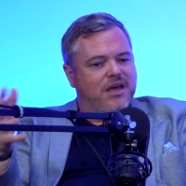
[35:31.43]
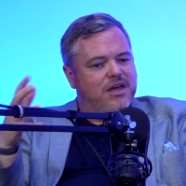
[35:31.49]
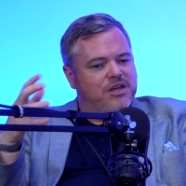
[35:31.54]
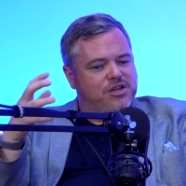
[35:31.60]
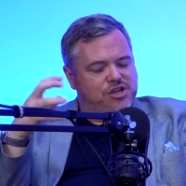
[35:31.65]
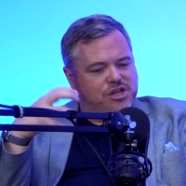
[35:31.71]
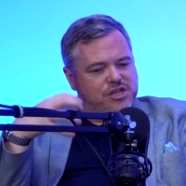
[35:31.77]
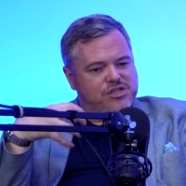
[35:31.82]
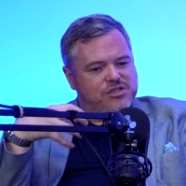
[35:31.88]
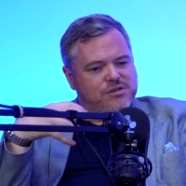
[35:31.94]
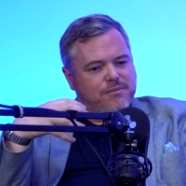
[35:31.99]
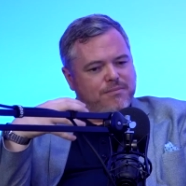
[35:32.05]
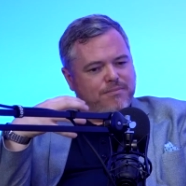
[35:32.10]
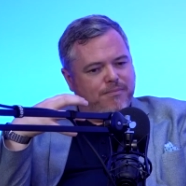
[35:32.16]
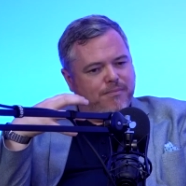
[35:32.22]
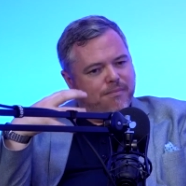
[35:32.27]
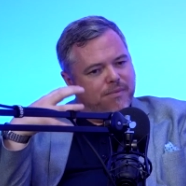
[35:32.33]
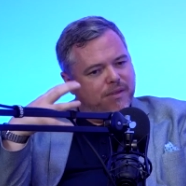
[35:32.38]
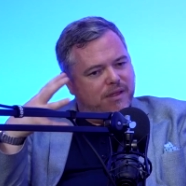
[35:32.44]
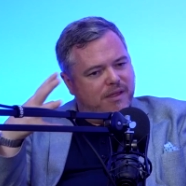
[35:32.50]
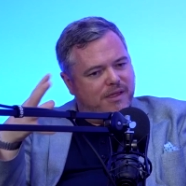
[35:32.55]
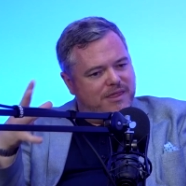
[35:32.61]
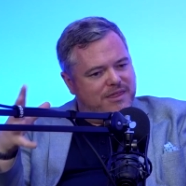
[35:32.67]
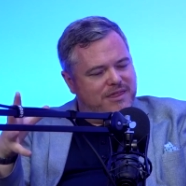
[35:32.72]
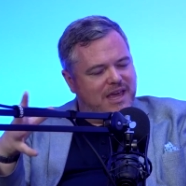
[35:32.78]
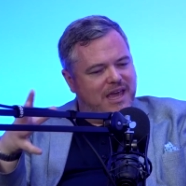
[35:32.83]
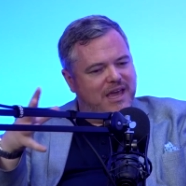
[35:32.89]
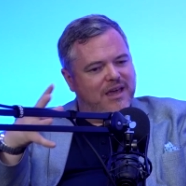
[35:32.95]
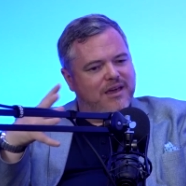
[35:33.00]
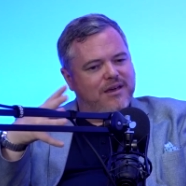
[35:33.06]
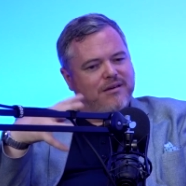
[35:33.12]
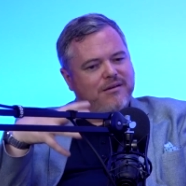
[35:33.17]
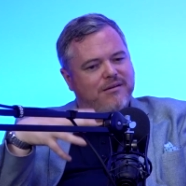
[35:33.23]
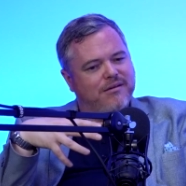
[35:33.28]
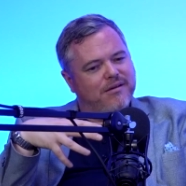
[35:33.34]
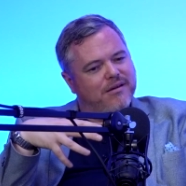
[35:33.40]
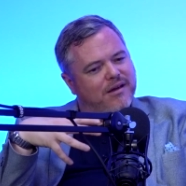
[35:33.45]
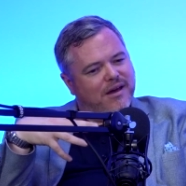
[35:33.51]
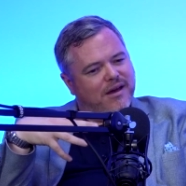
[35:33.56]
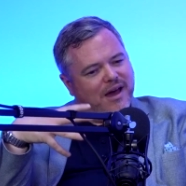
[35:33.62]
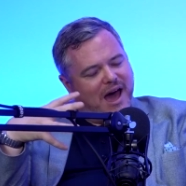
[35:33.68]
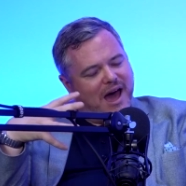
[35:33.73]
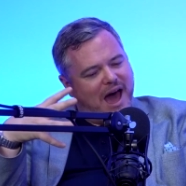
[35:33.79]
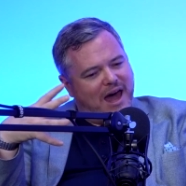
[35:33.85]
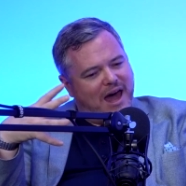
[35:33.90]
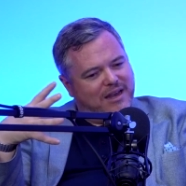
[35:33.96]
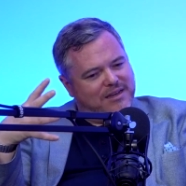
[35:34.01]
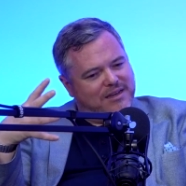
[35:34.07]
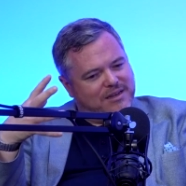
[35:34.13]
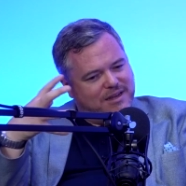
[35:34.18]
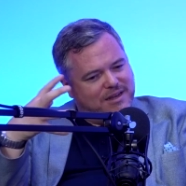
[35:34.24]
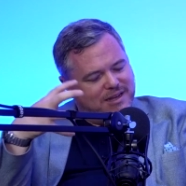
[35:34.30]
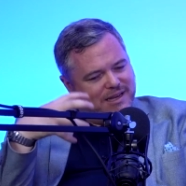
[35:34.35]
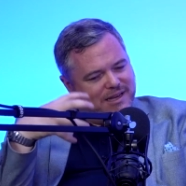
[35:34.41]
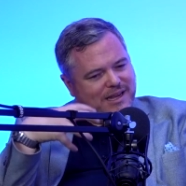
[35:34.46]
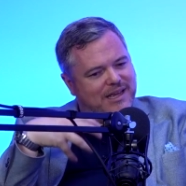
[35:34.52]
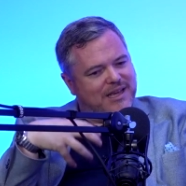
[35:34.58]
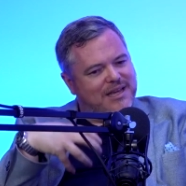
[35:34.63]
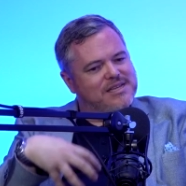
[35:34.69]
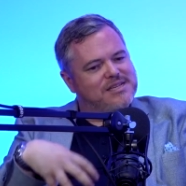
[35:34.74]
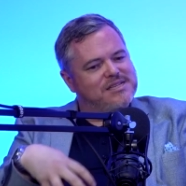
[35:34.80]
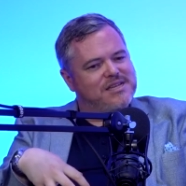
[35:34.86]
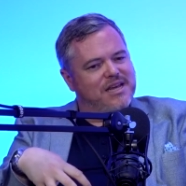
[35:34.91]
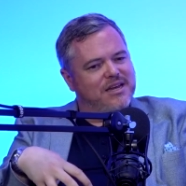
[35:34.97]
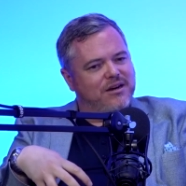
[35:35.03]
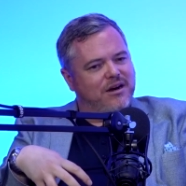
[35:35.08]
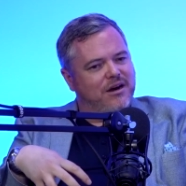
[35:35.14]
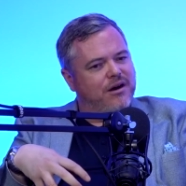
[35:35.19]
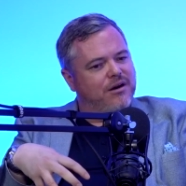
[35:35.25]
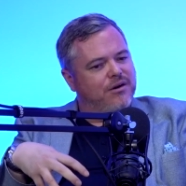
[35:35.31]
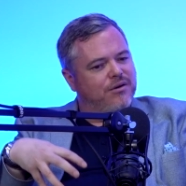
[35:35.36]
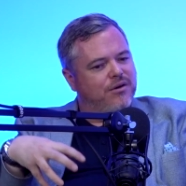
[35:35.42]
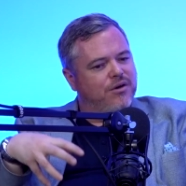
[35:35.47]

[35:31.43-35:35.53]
Just think and consider,